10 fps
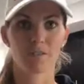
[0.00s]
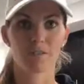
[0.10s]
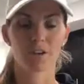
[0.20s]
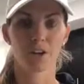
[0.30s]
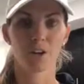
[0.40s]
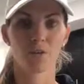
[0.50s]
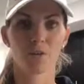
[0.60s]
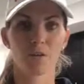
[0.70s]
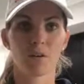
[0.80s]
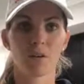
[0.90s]
for you.
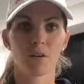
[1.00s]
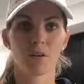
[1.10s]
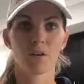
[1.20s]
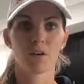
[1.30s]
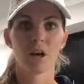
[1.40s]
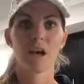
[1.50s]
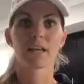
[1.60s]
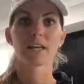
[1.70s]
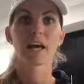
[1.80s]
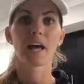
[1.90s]

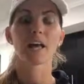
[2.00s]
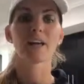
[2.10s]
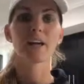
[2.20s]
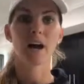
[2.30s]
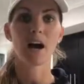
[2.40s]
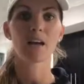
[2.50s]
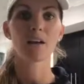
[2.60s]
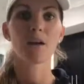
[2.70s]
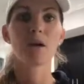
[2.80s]
I cannot